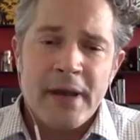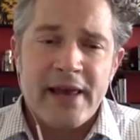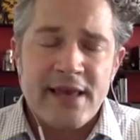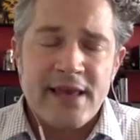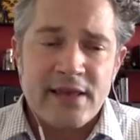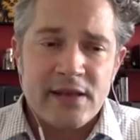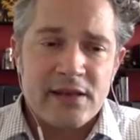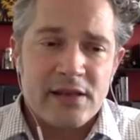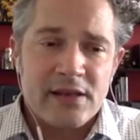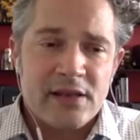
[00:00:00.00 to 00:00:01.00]
But I think
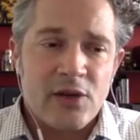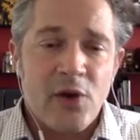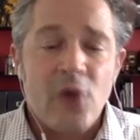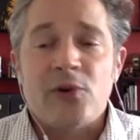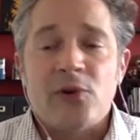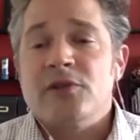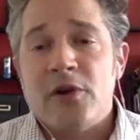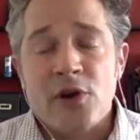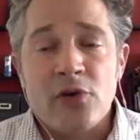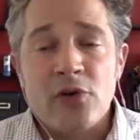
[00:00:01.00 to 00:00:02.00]
first of
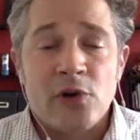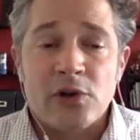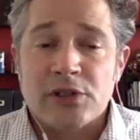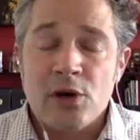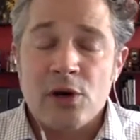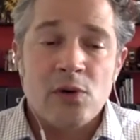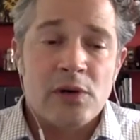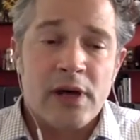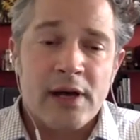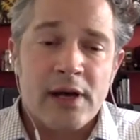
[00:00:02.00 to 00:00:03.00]
all, the overall tone